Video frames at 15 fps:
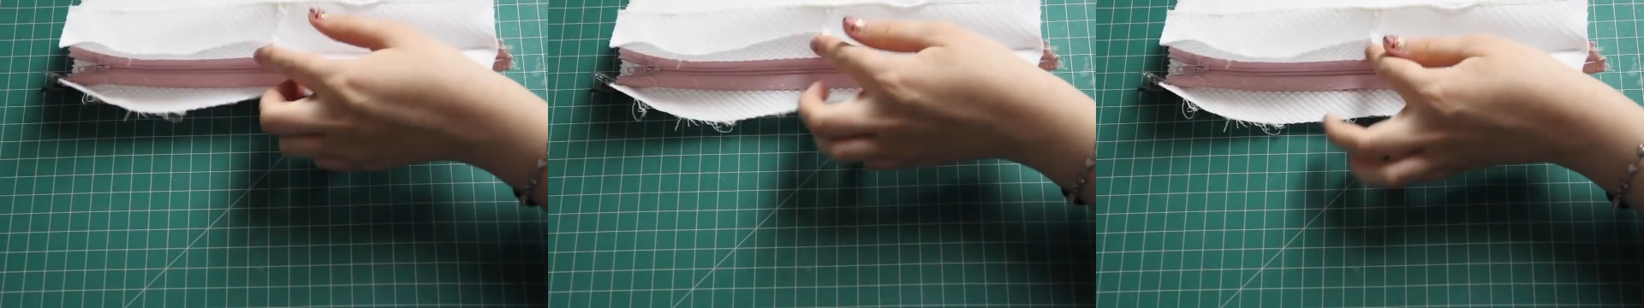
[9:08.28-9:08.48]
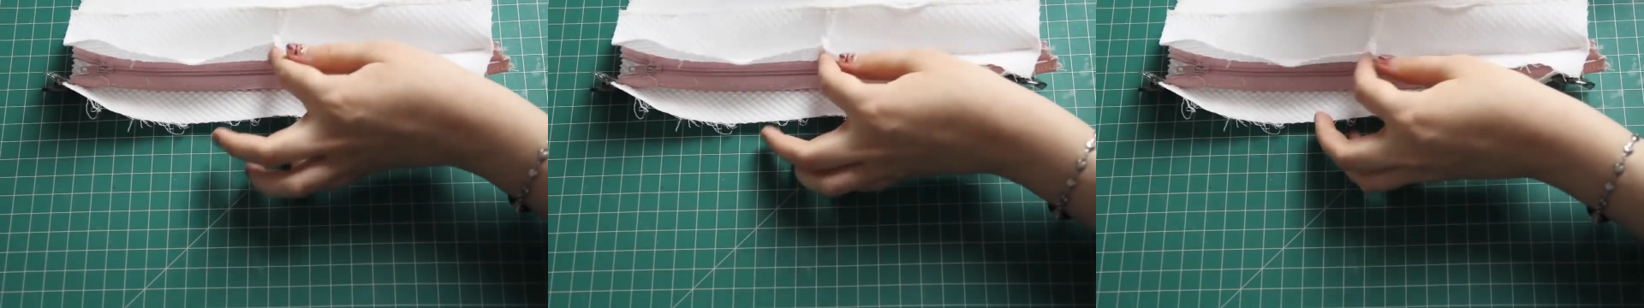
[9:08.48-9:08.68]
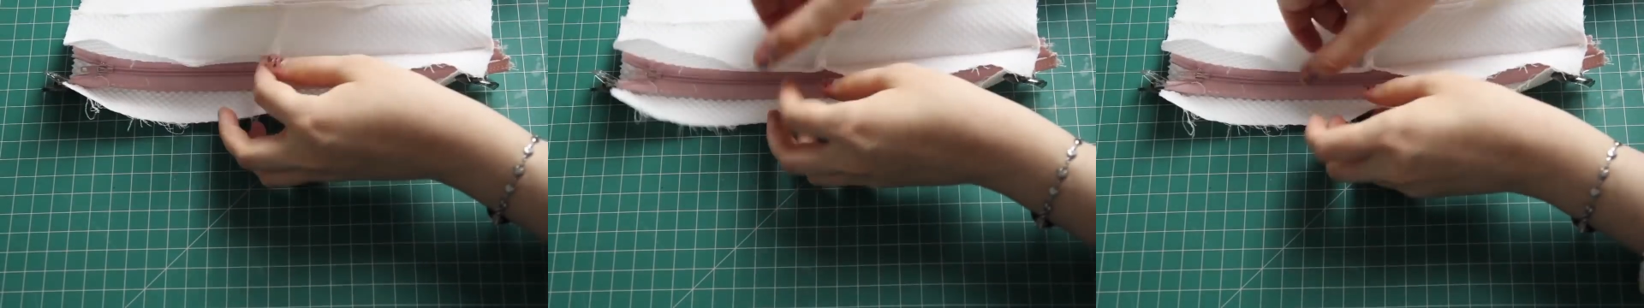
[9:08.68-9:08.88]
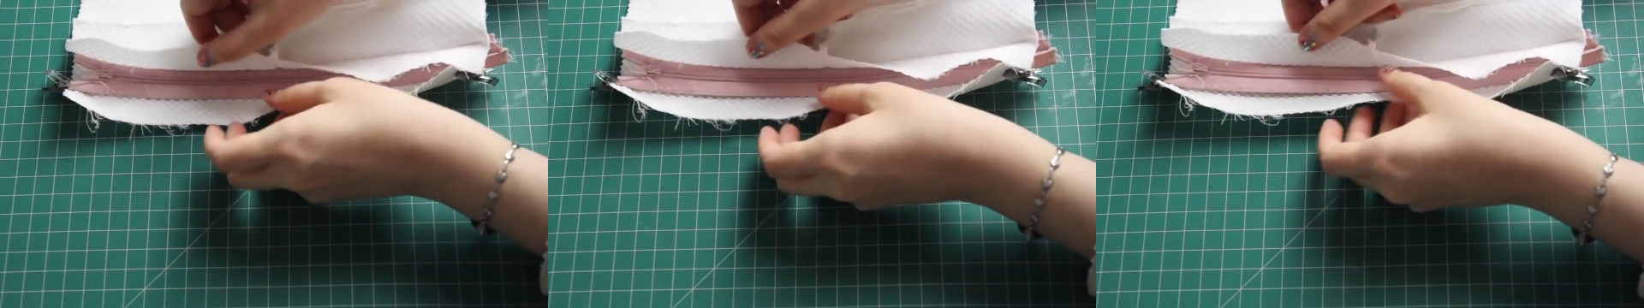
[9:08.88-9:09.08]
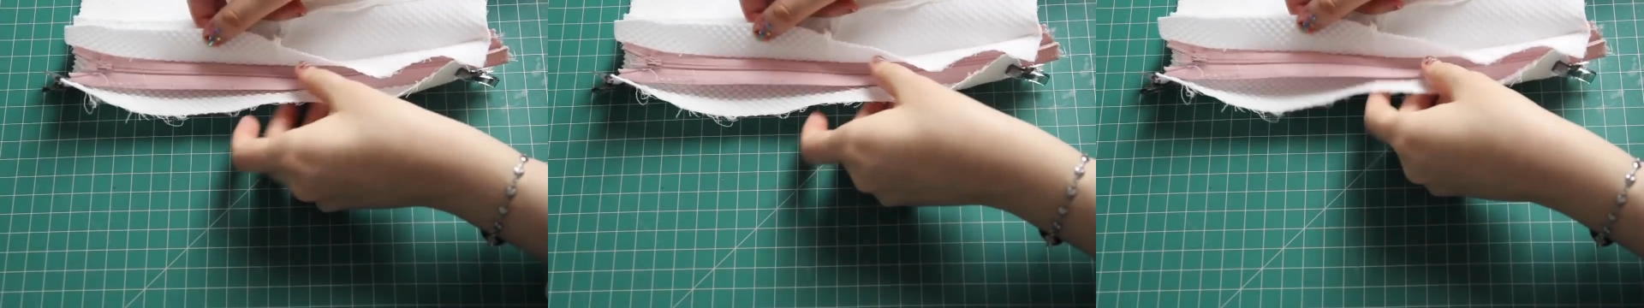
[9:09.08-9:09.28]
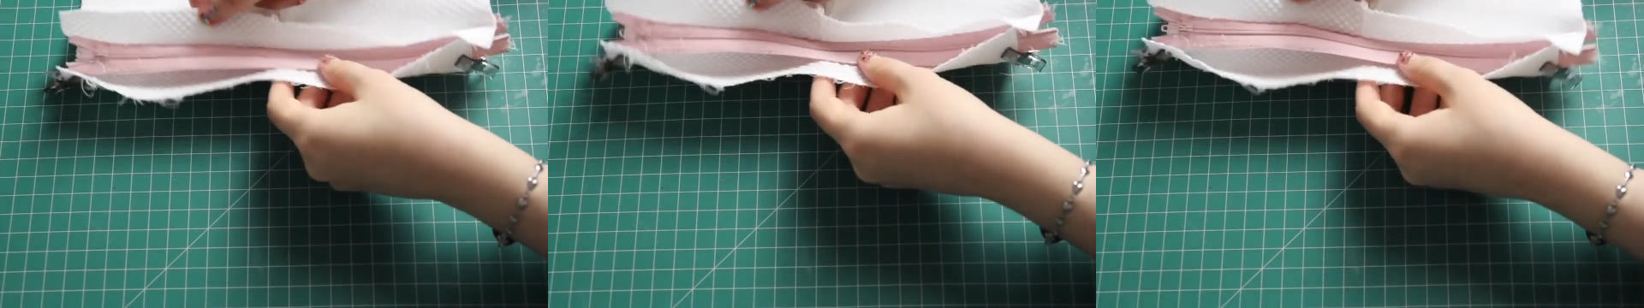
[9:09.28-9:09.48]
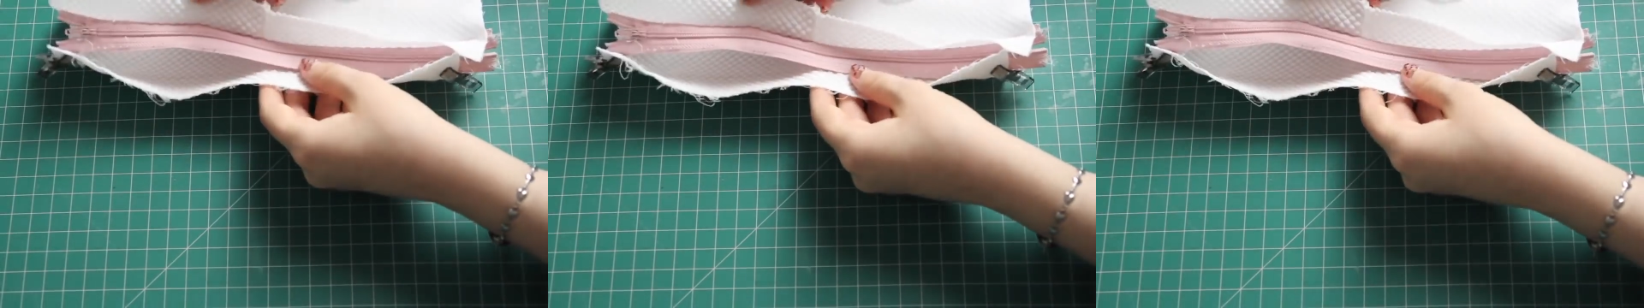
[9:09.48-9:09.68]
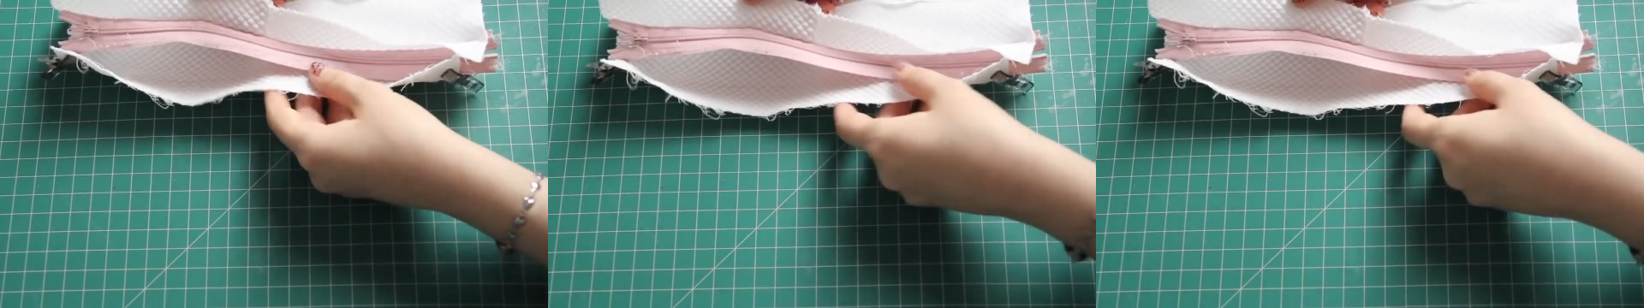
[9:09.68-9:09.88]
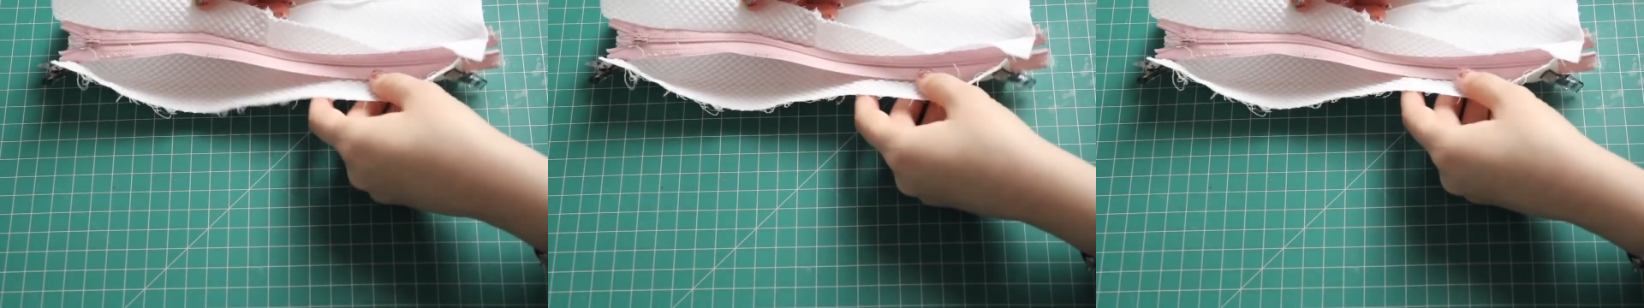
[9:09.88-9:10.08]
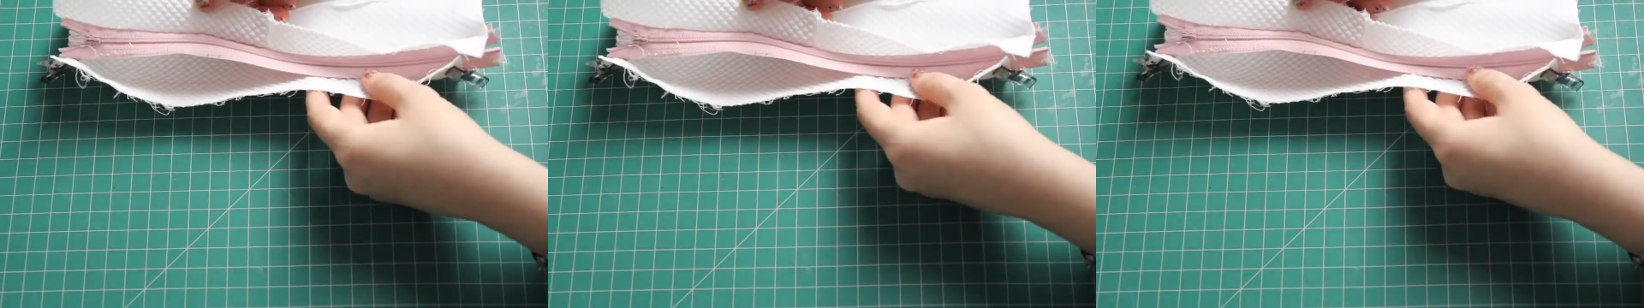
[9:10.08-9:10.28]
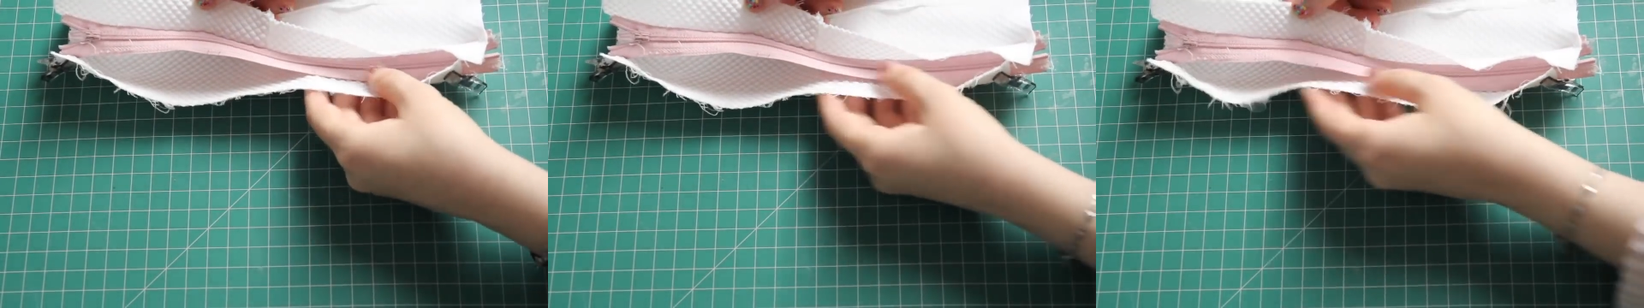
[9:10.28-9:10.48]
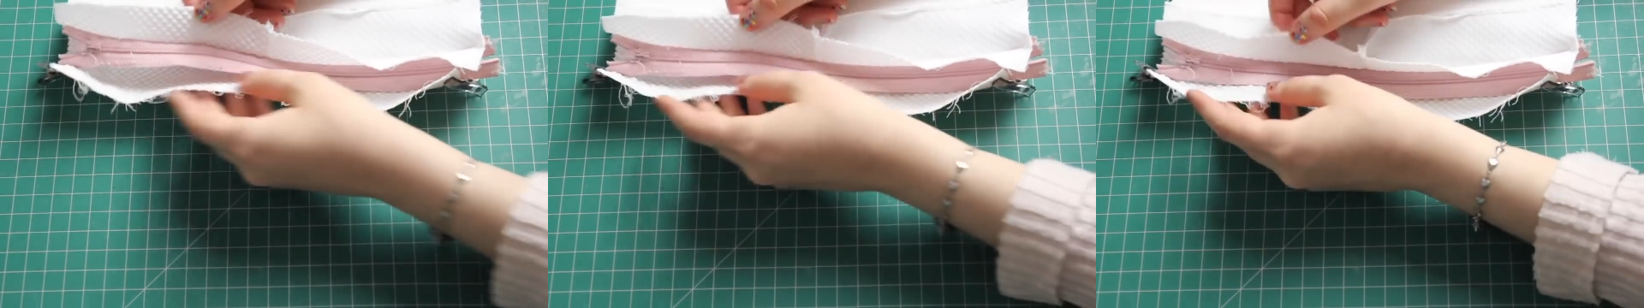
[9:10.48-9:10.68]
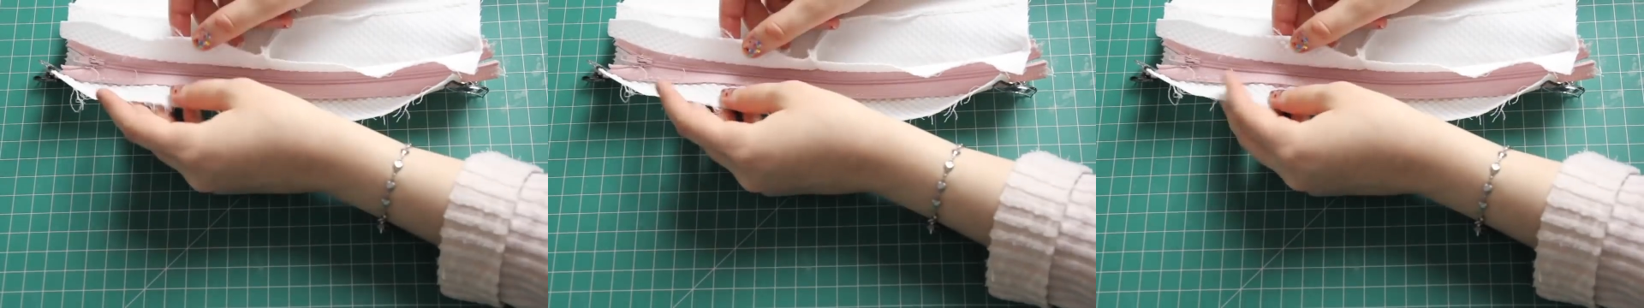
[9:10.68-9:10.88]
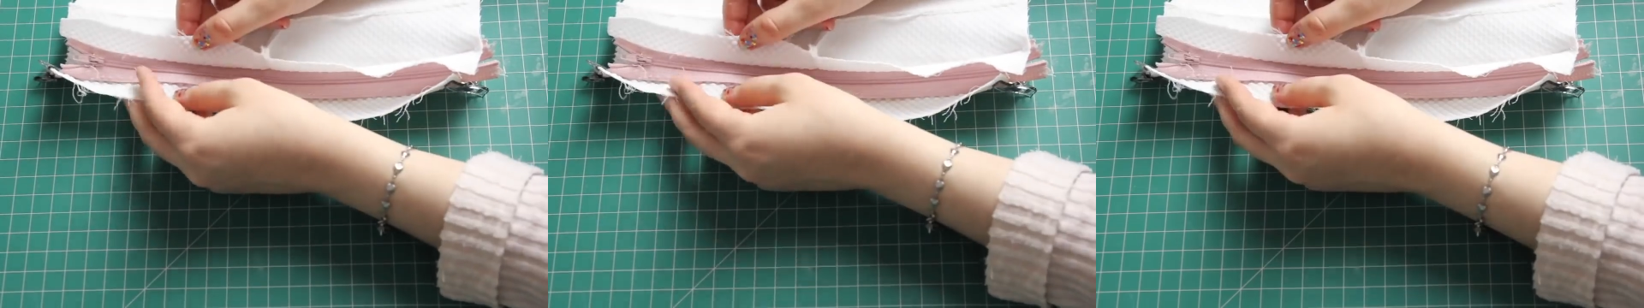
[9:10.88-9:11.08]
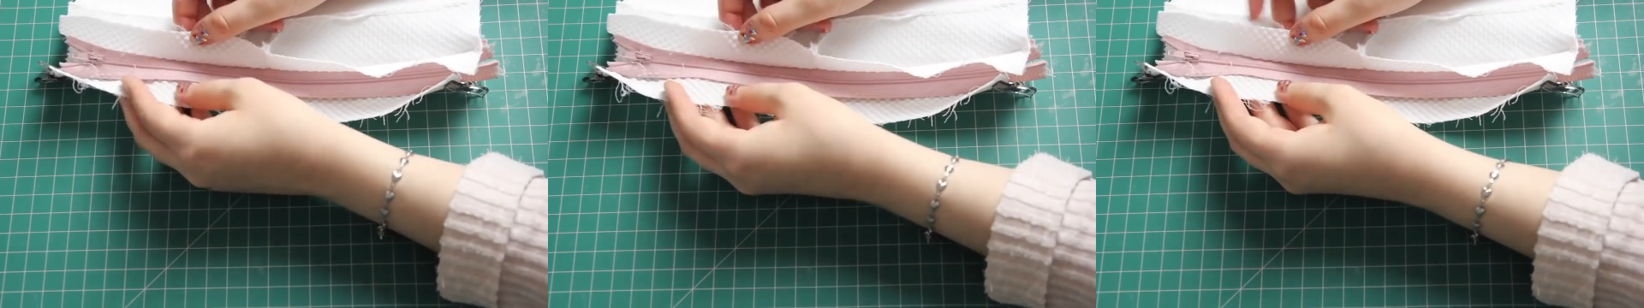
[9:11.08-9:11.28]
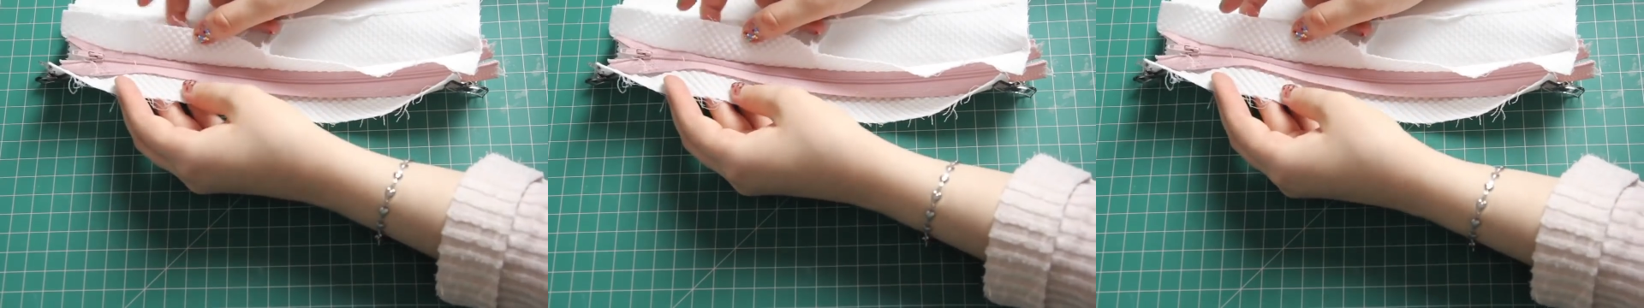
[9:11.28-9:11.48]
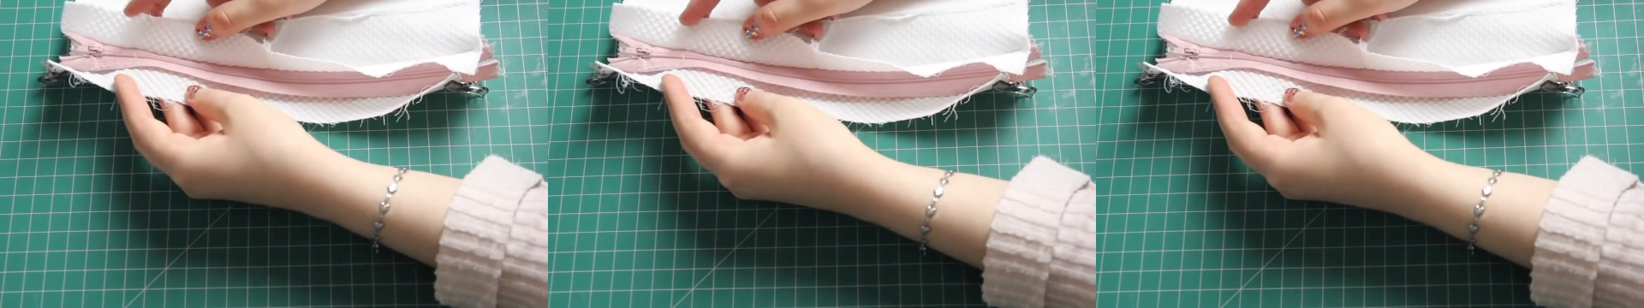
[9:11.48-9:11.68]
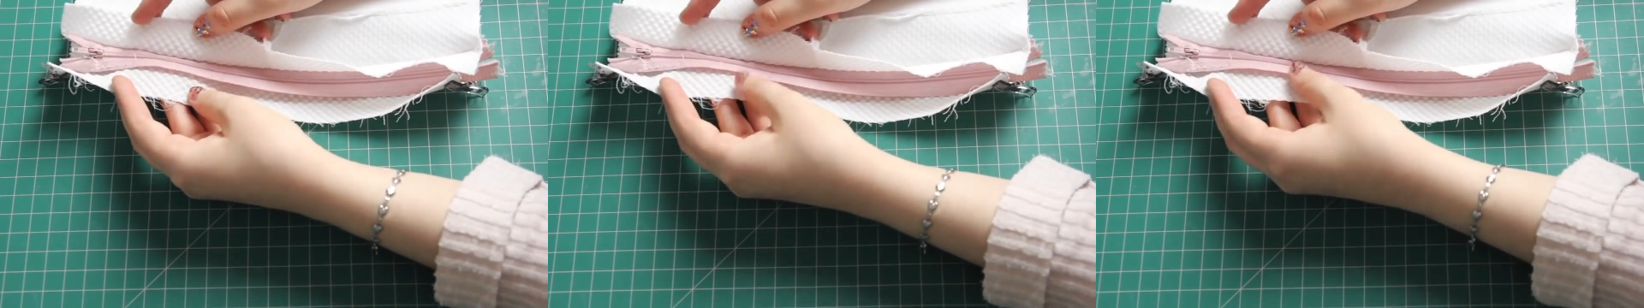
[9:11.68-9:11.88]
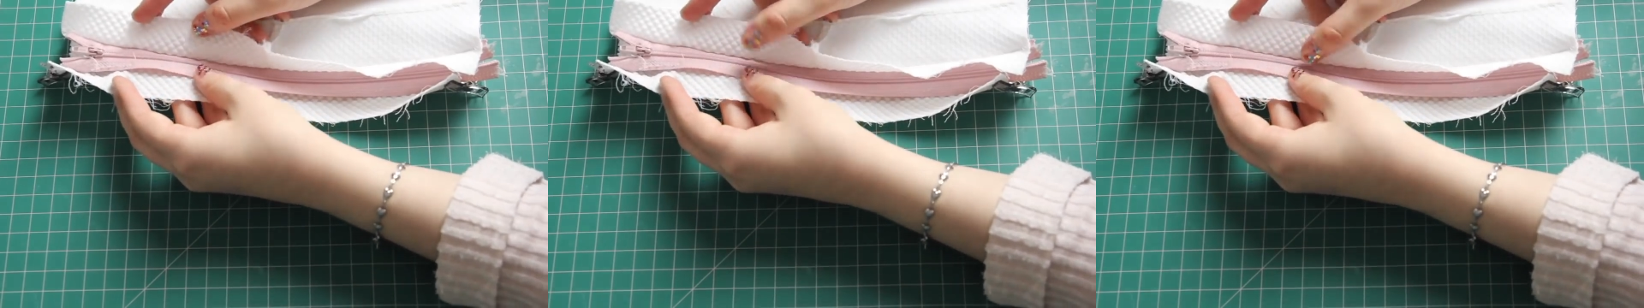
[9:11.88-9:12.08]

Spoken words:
[unreadable: no face in view]